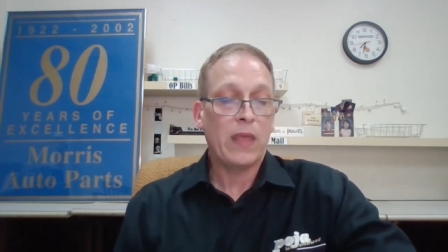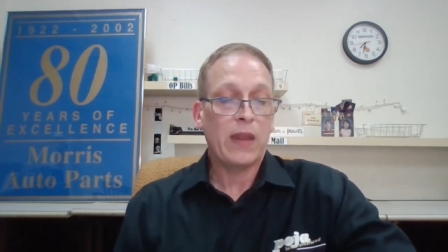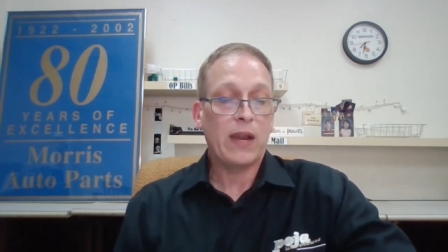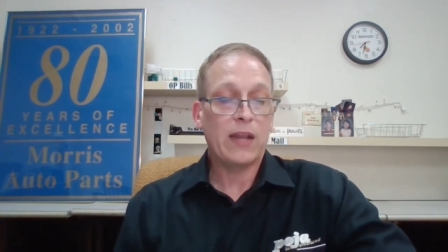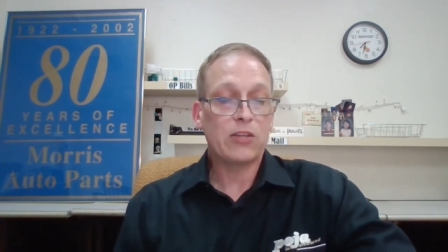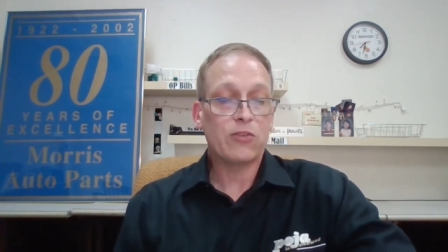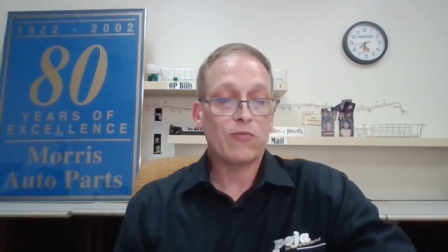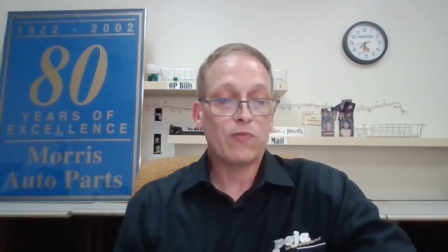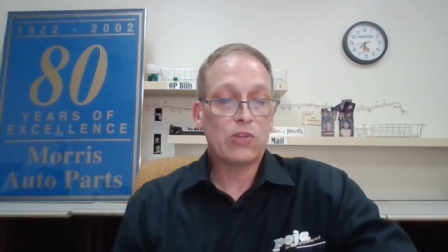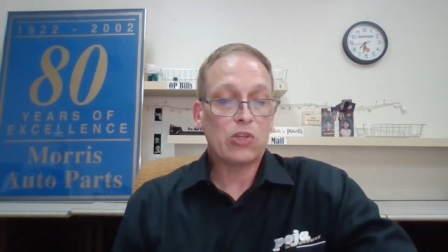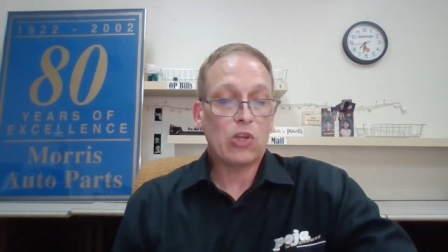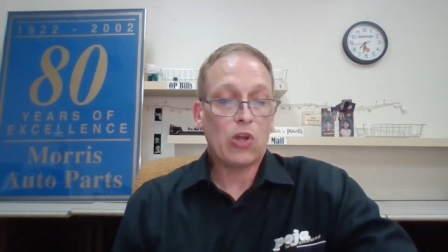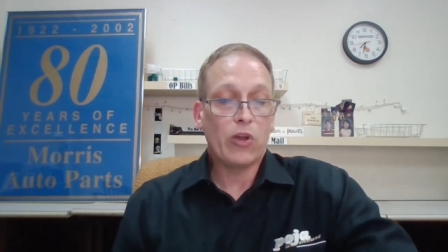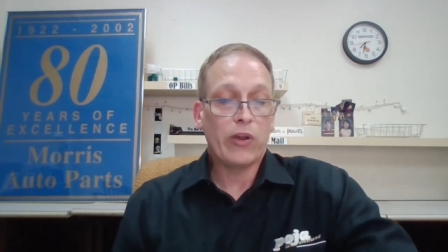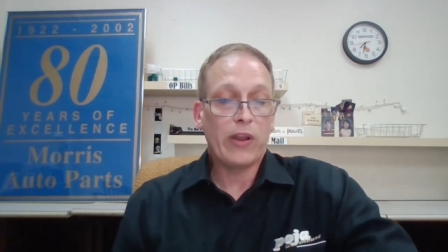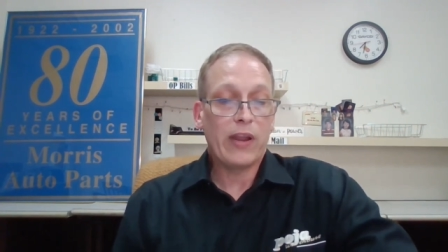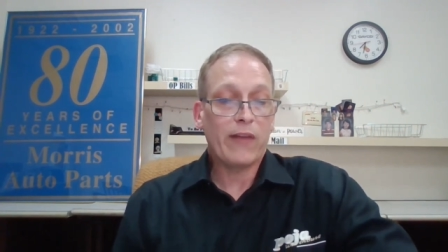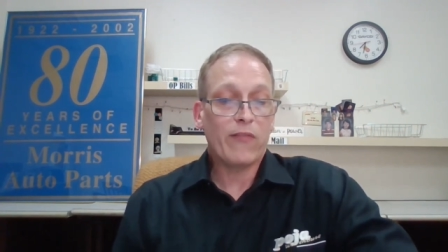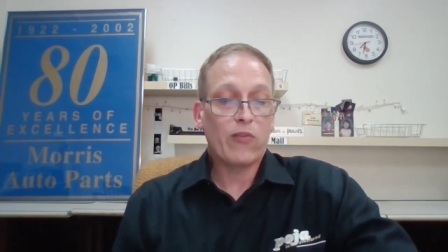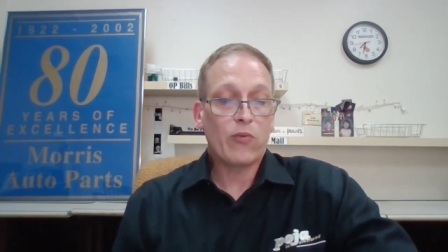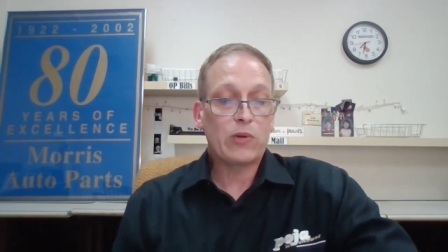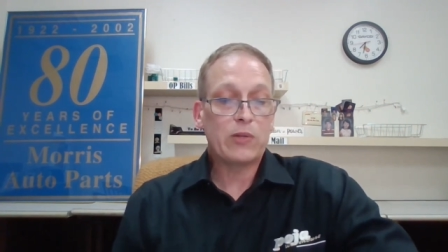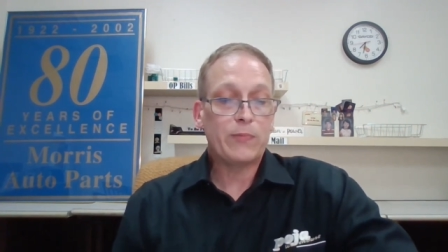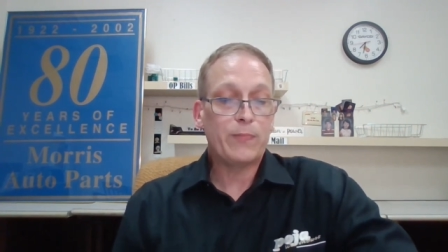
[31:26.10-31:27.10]
And as a result,
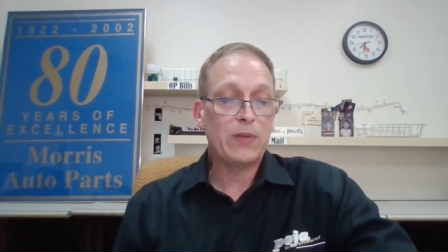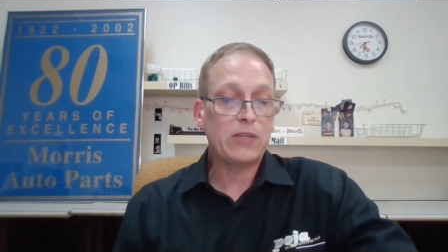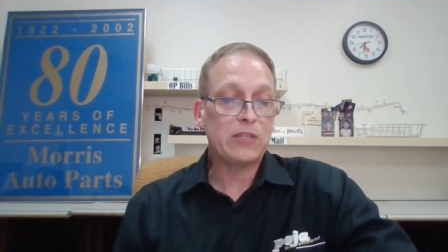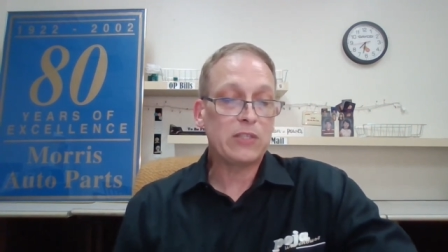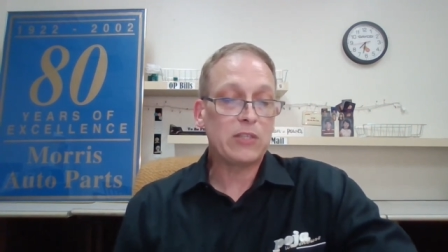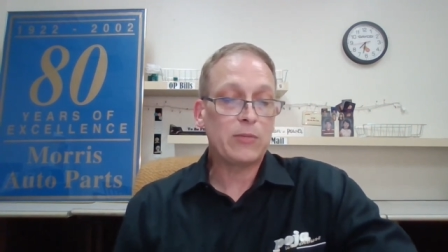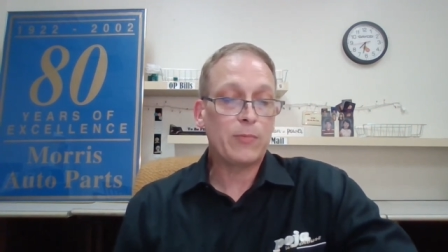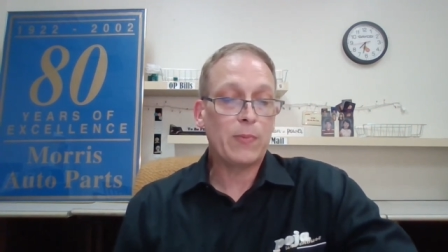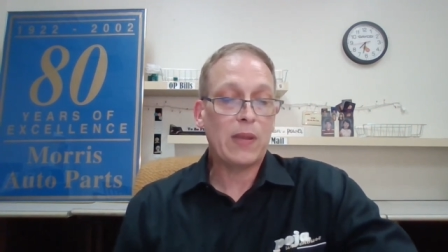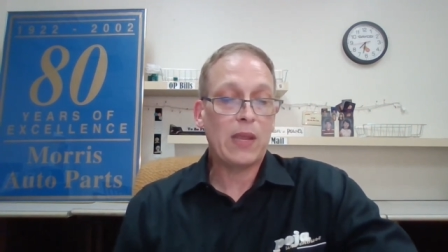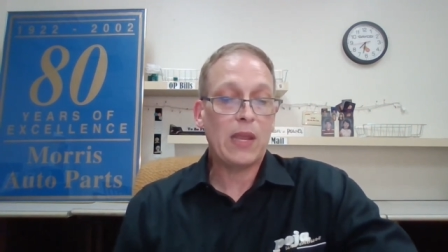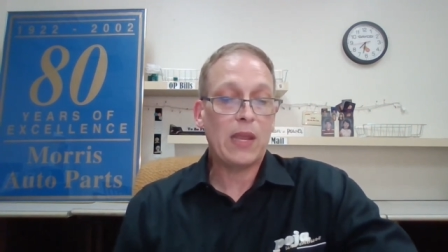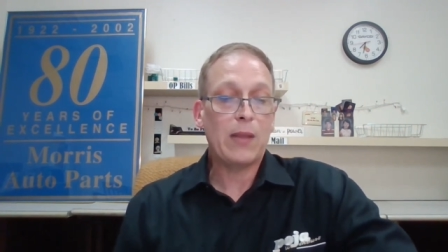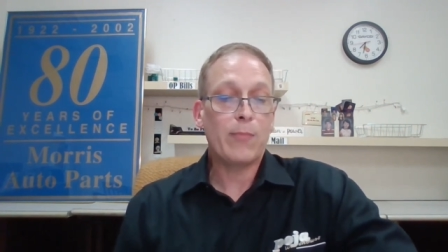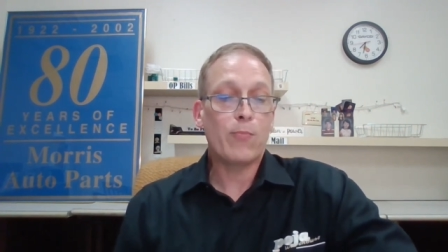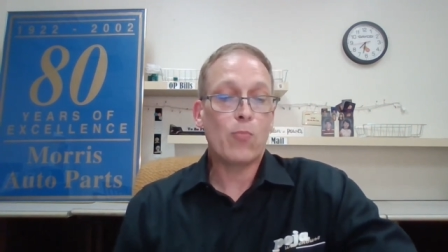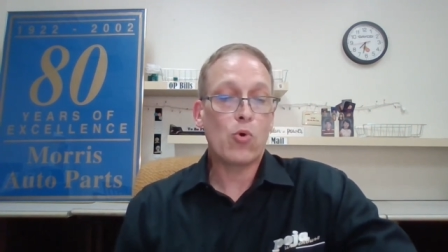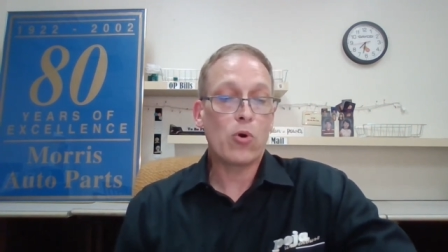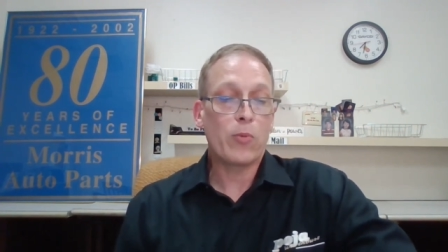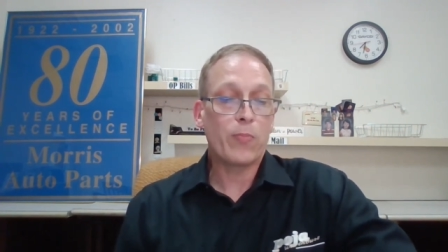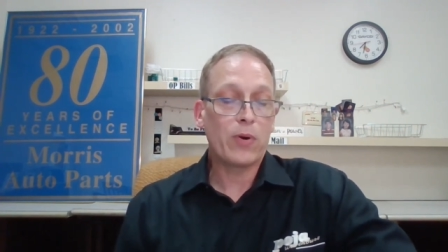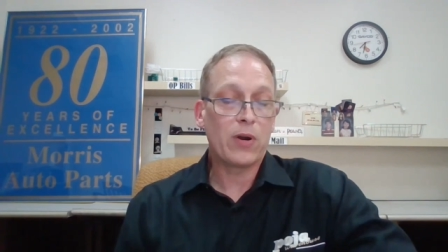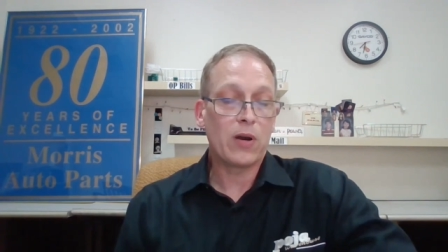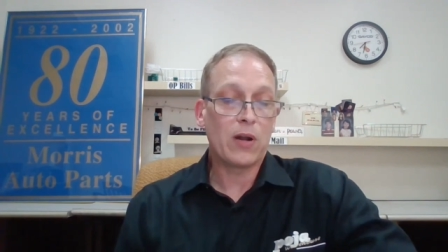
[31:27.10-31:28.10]
everyone's business became
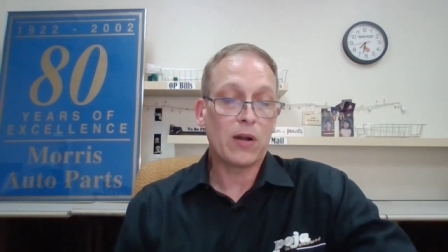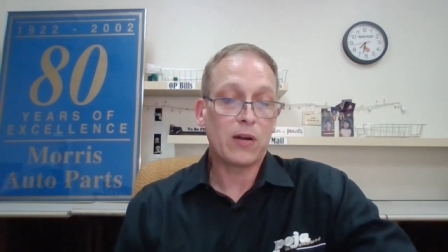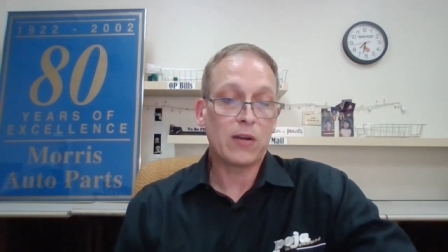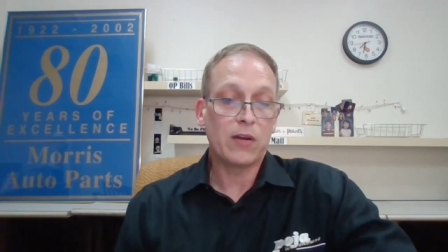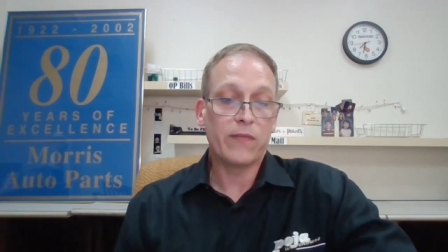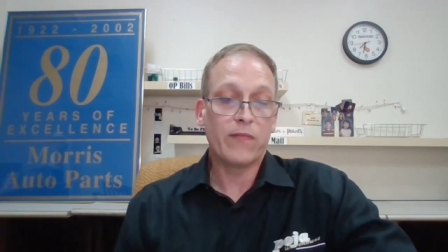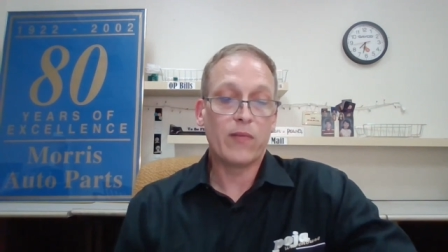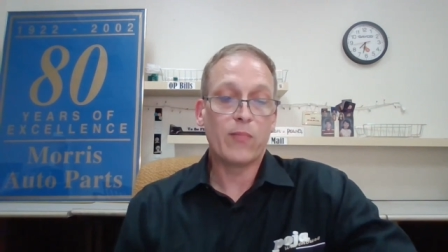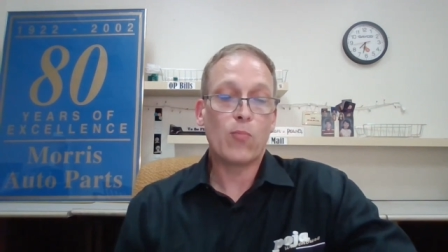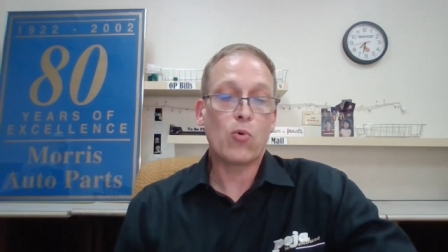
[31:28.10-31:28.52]
more productive